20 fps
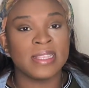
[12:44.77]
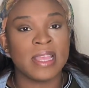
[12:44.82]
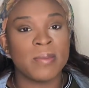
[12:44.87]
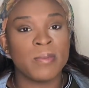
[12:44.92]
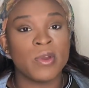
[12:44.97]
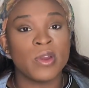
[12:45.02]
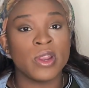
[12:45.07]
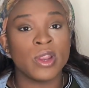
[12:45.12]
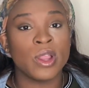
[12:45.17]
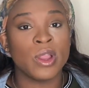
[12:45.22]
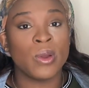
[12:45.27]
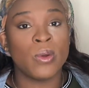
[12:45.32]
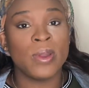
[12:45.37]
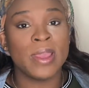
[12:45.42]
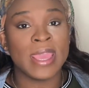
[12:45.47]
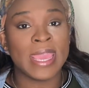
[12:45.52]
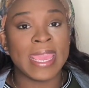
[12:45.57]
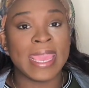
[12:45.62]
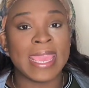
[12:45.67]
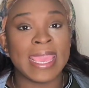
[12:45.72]
I'm gonna go
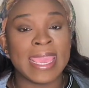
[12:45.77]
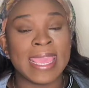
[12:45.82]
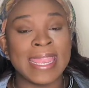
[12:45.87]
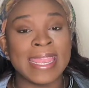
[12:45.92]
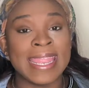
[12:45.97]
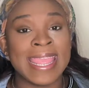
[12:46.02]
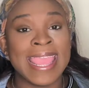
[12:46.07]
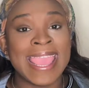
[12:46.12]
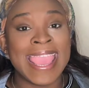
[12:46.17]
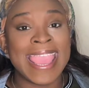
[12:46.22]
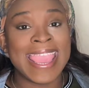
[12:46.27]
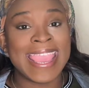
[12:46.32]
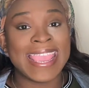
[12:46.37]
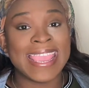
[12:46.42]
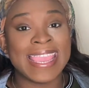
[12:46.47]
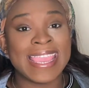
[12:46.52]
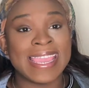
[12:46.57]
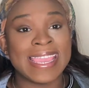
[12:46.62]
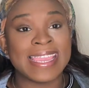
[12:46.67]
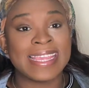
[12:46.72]
ahead
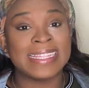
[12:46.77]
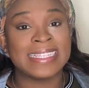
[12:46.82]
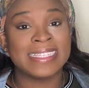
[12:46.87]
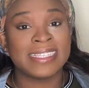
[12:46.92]
and